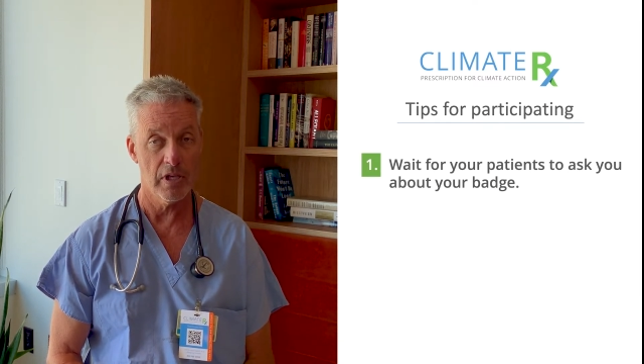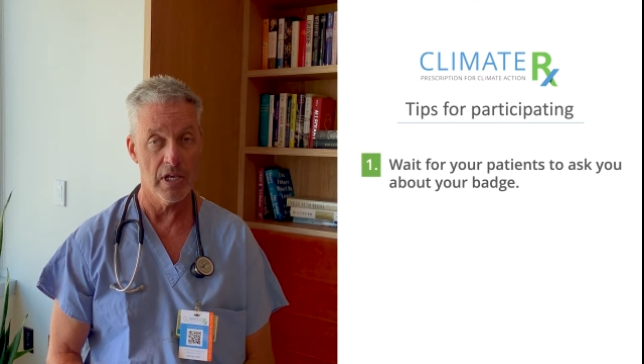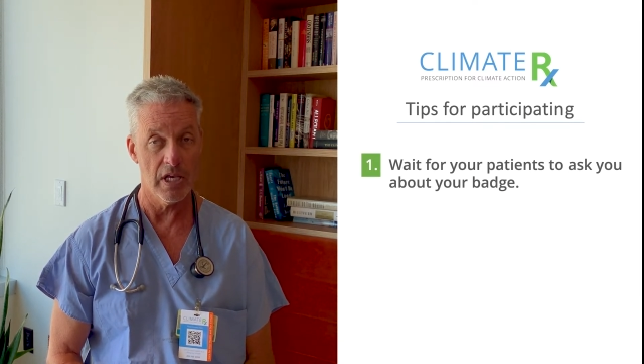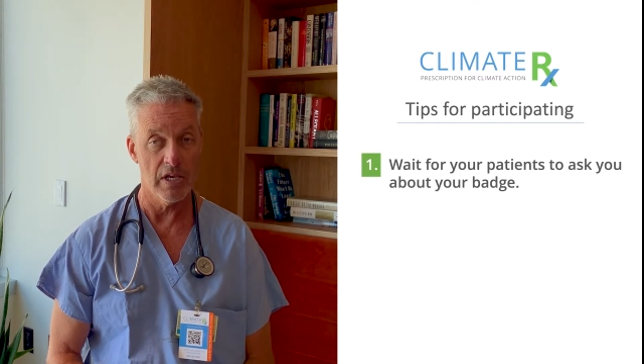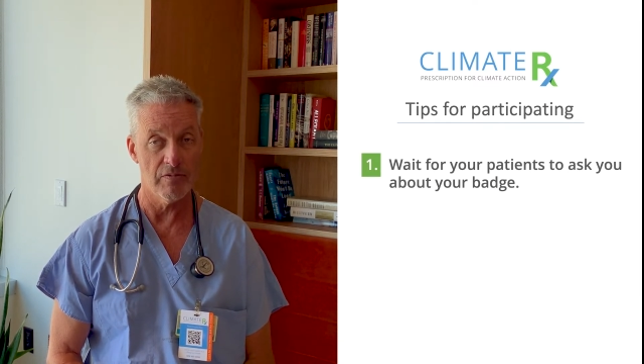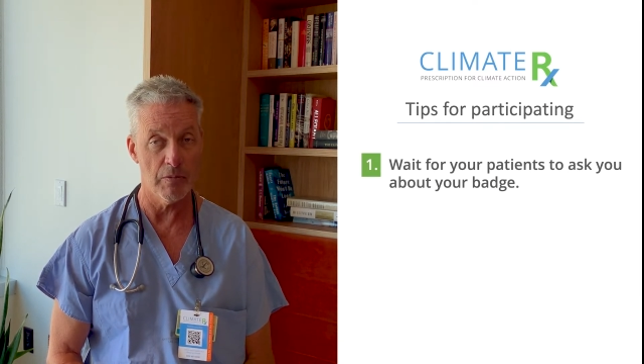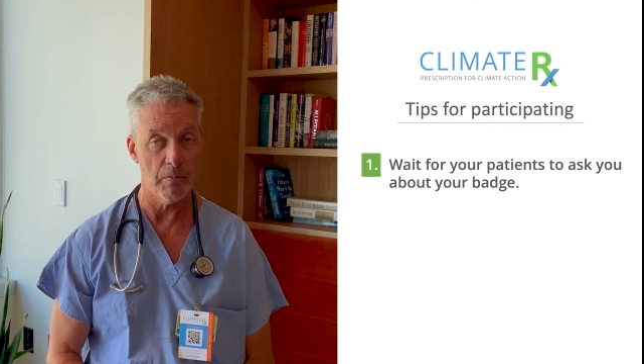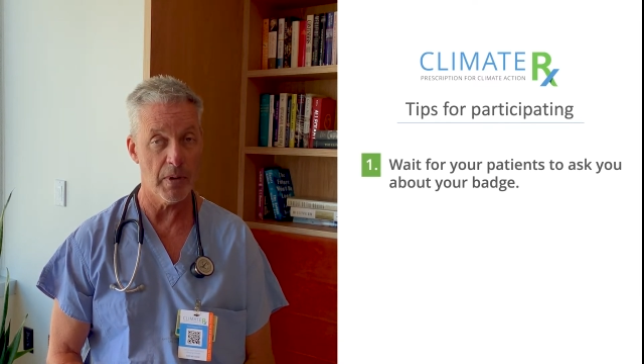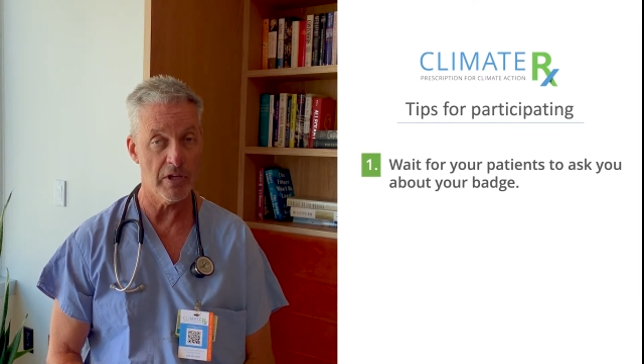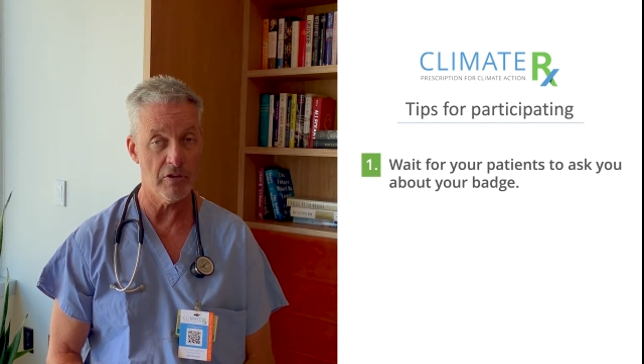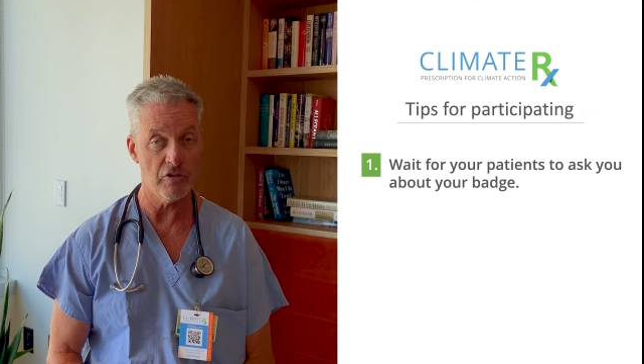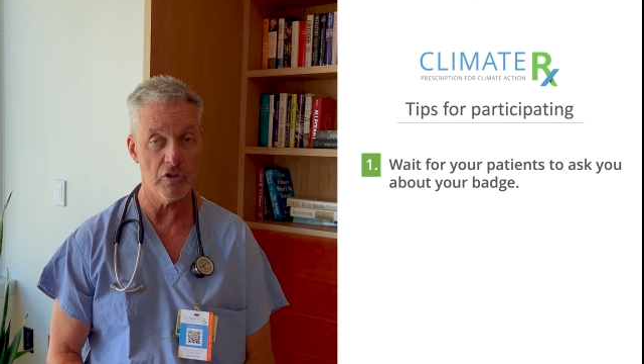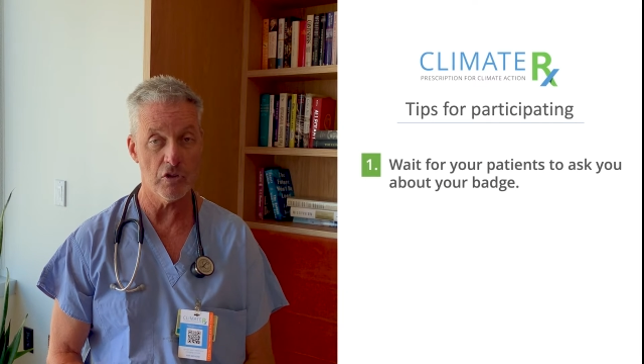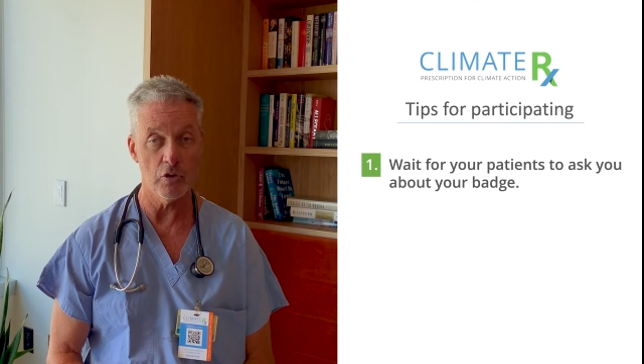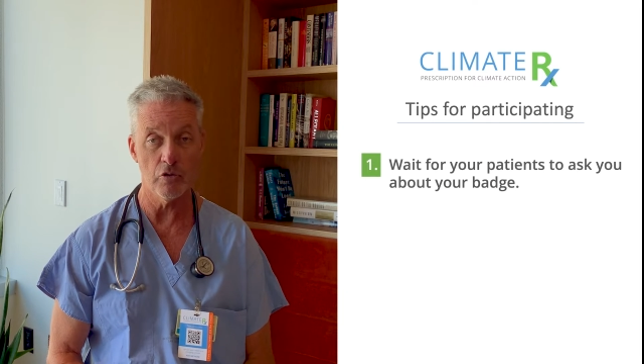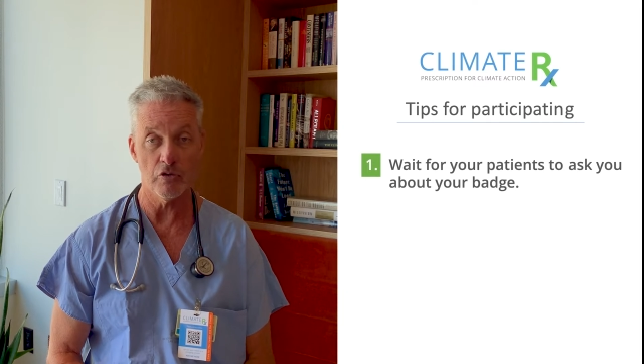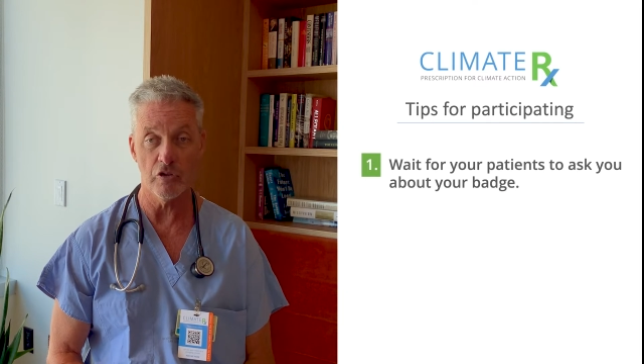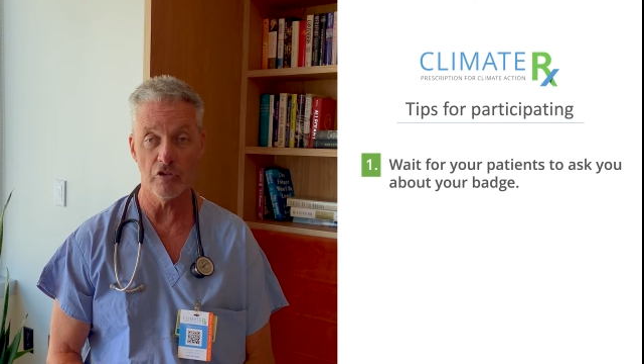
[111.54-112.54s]
If a patient
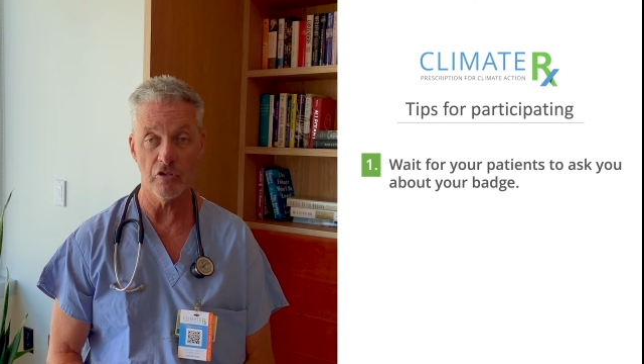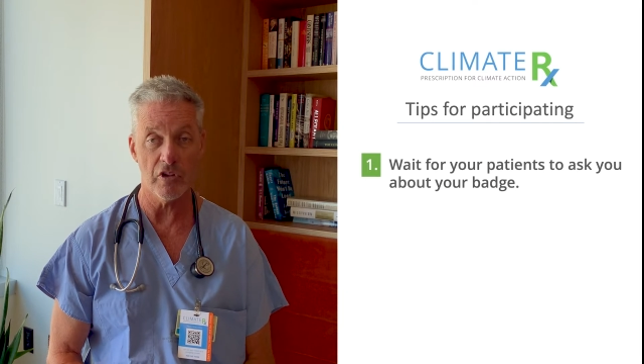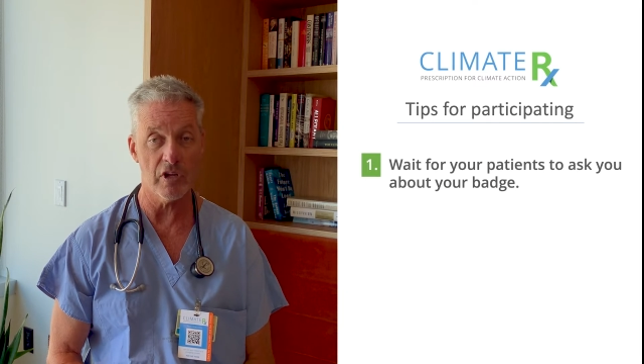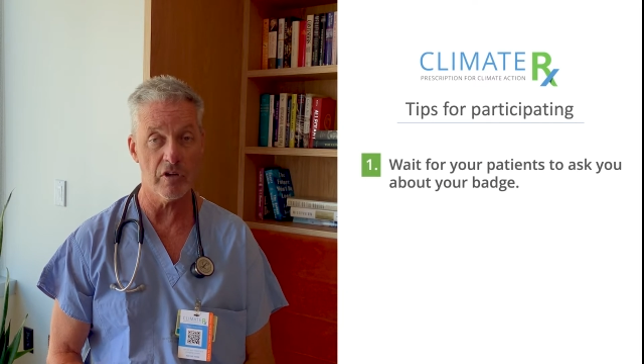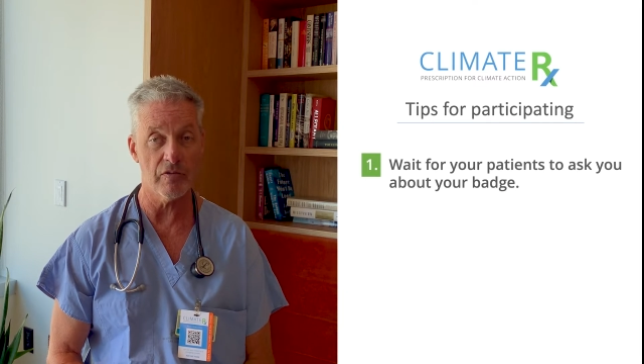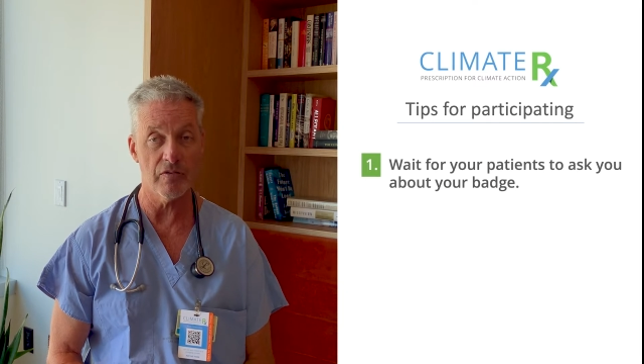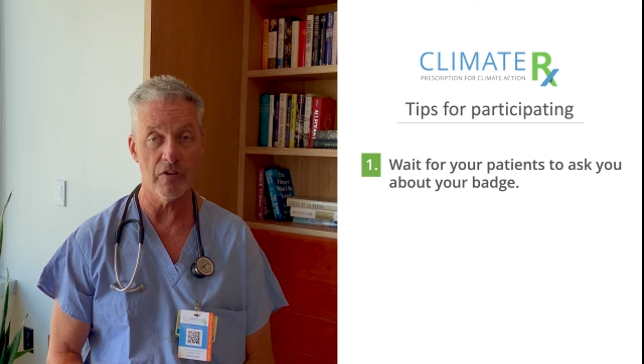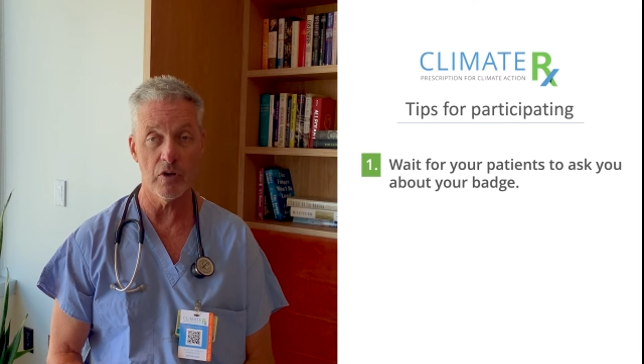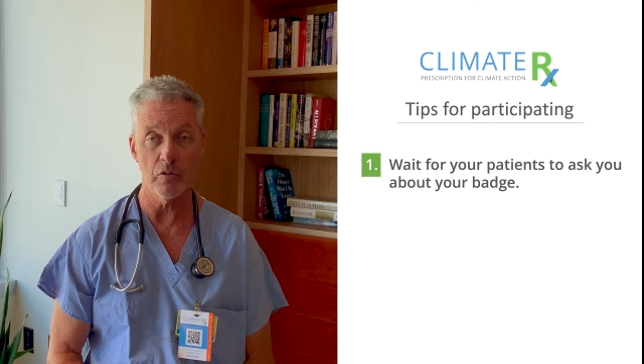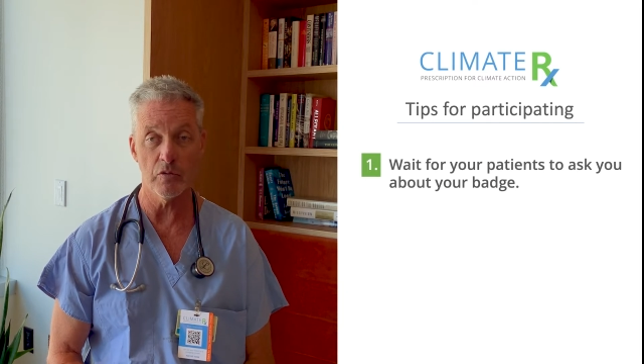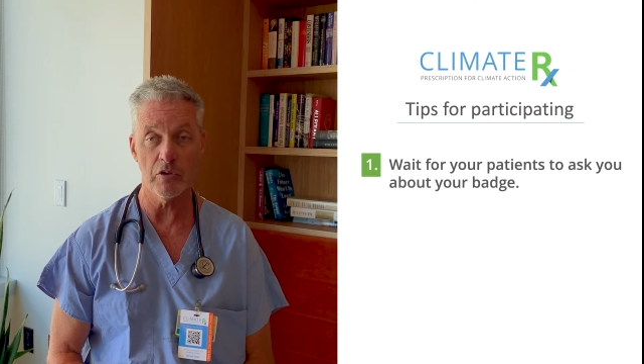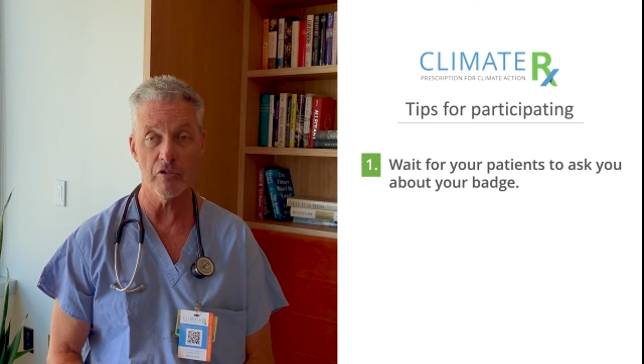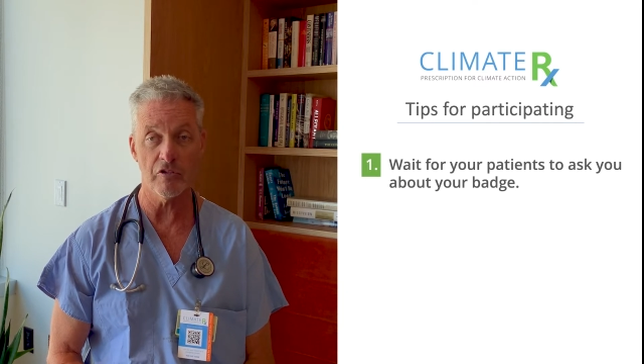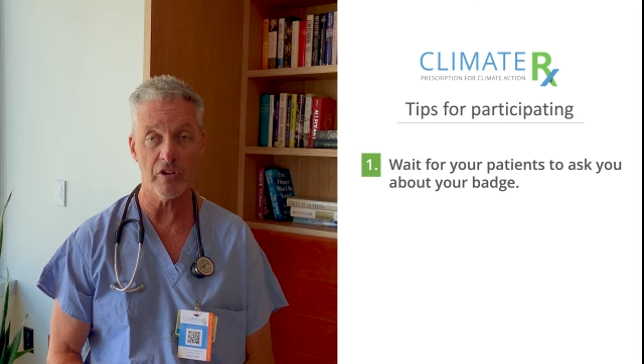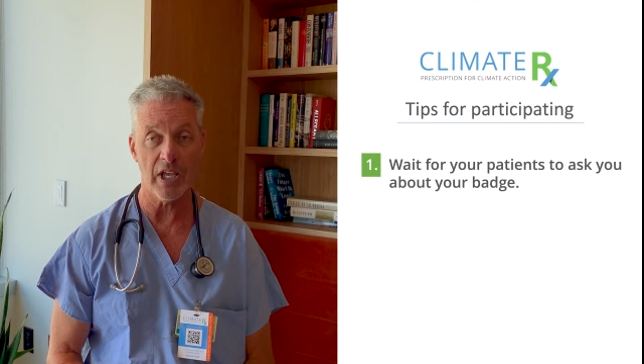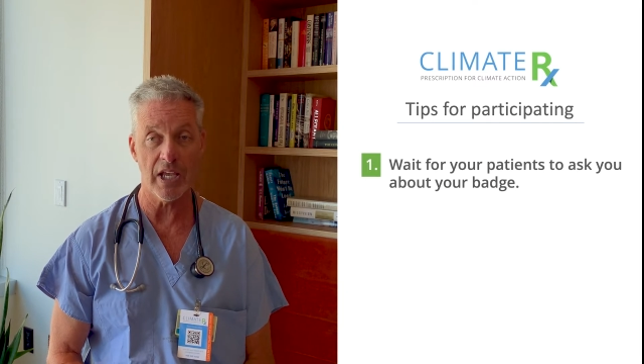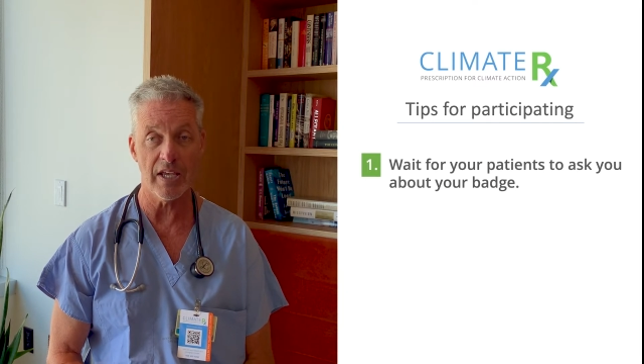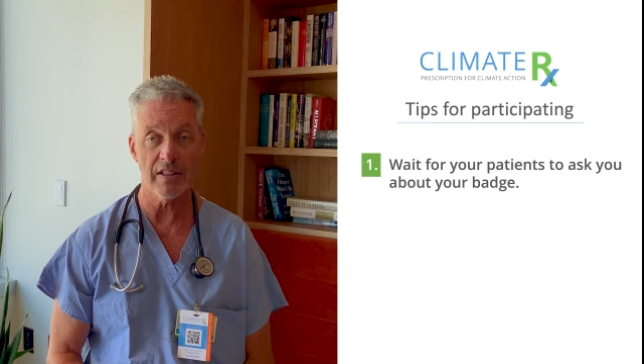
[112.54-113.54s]
uses their phone to
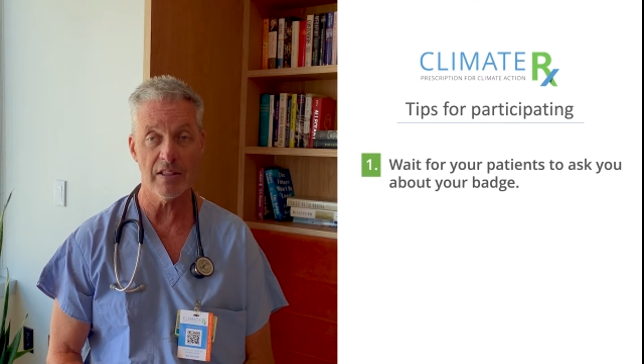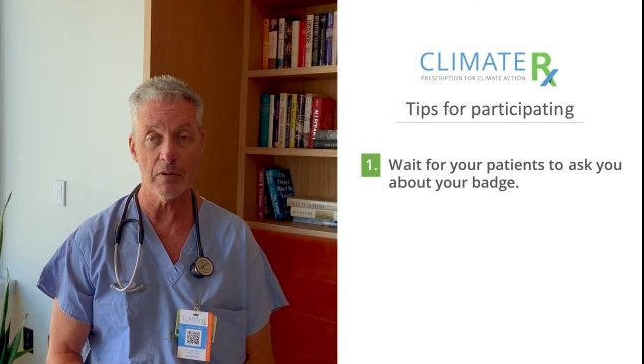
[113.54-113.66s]
scan